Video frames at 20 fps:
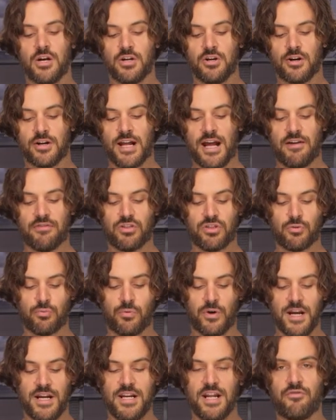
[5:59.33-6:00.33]
You're going to have
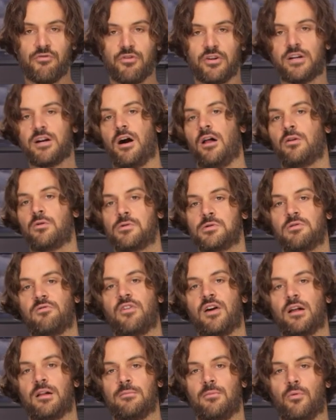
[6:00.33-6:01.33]
three different colors
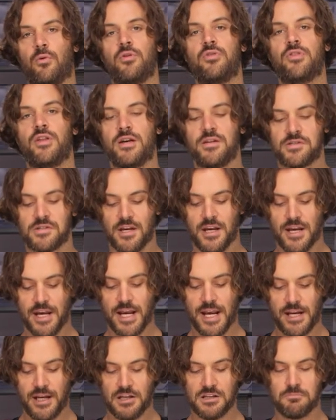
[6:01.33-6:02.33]
available with this.
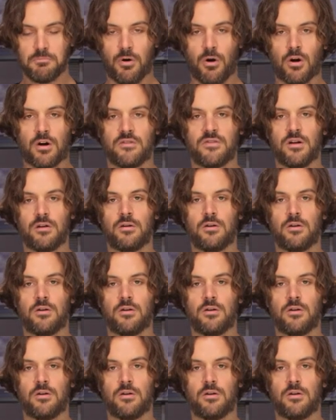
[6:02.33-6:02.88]
It is part of the